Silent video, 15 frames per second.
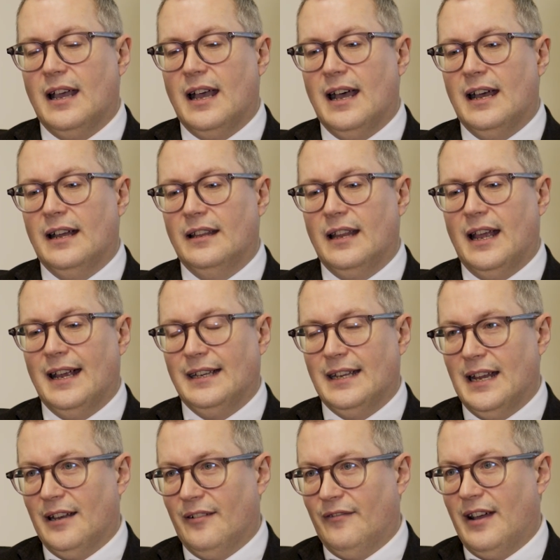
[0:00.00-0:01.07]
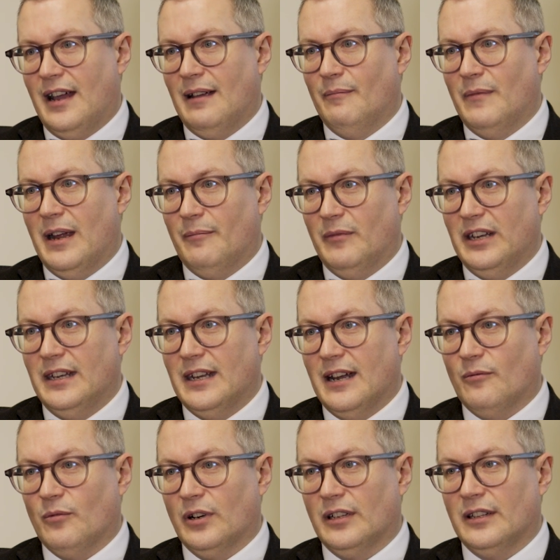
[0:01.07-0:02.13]
and identify a memory
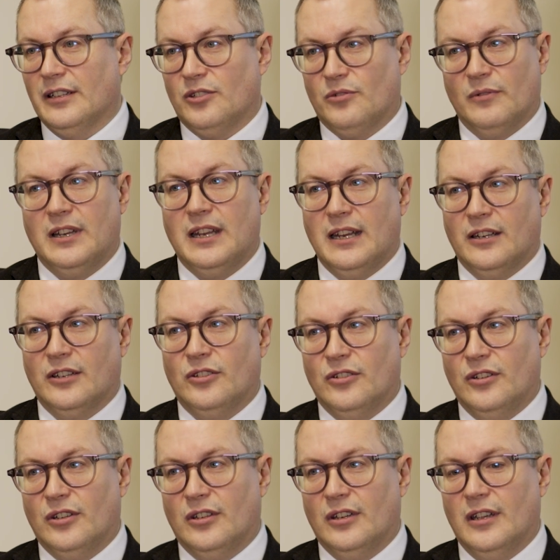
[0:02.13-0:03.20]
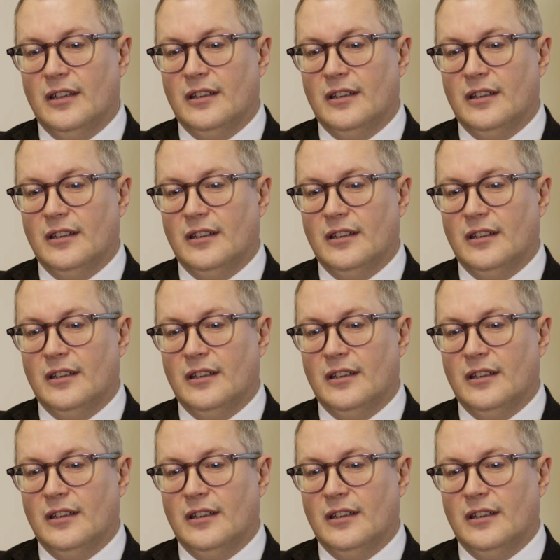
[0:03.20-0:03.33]
network that's related to it,